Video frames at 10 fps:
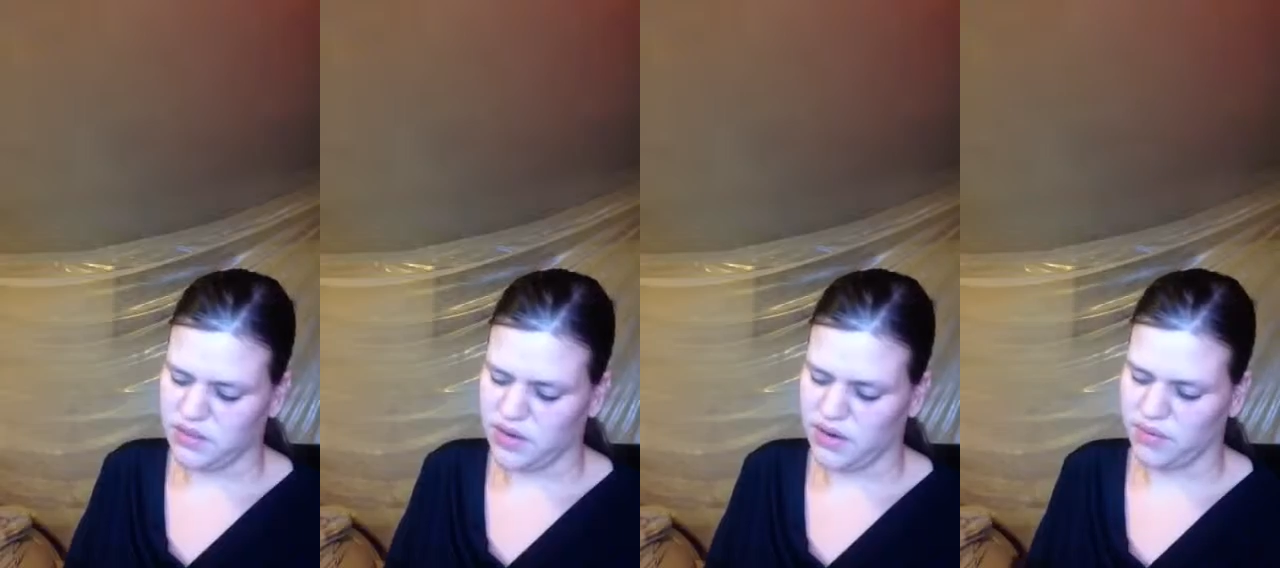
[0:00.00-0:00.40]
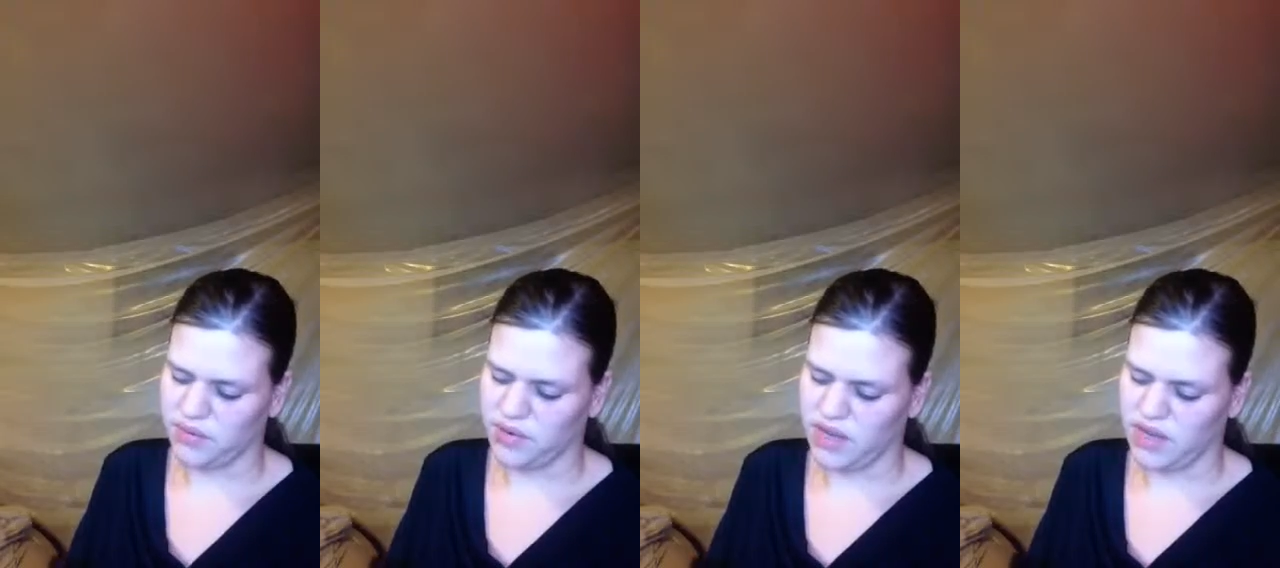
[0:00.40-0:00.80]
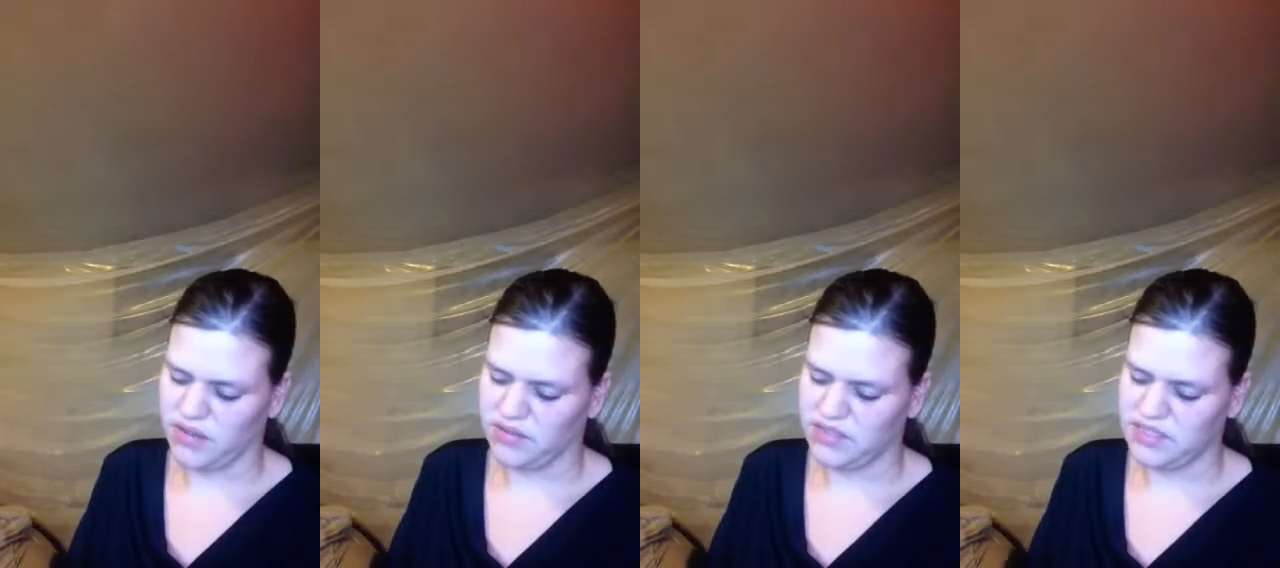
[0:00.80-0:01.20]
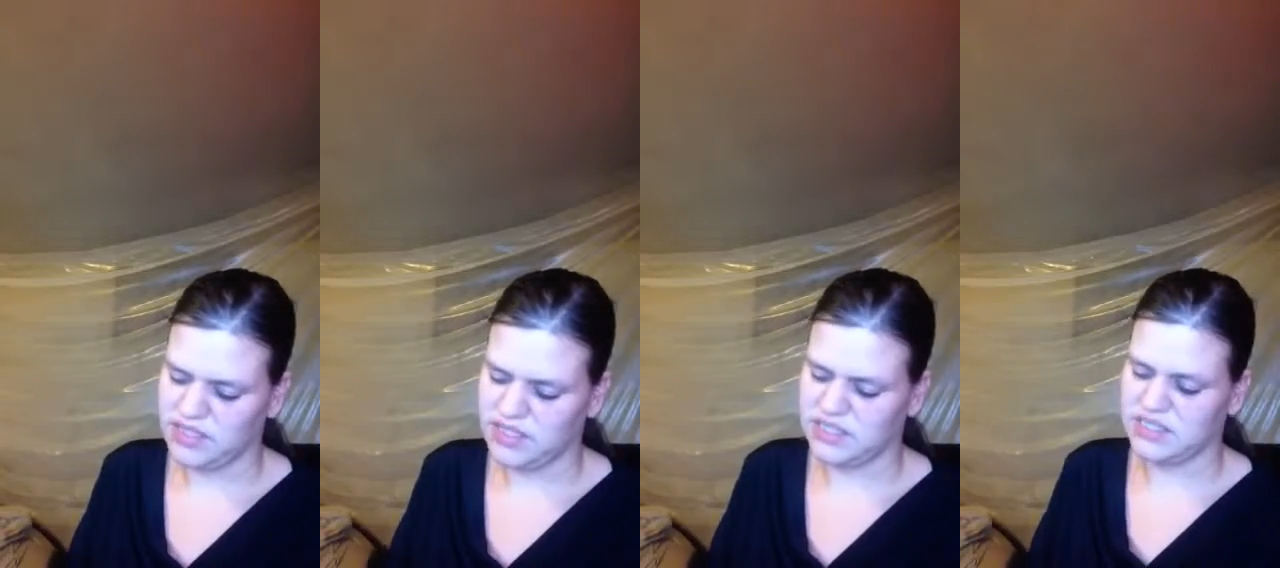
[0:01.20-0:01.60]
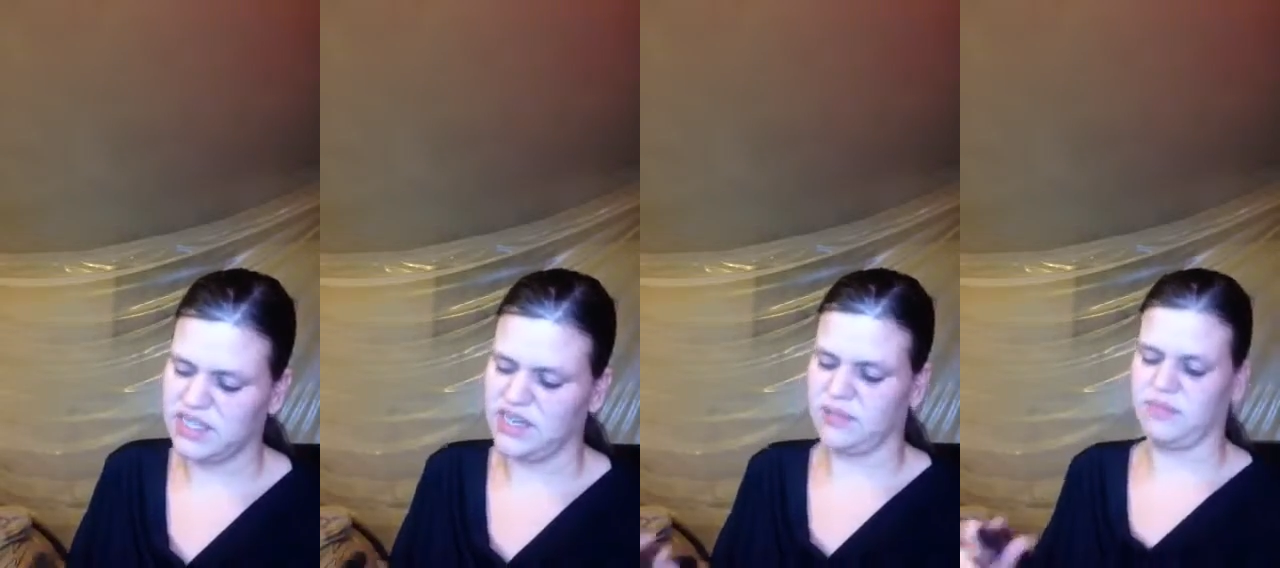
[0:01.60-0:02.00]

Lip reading: square root of 60.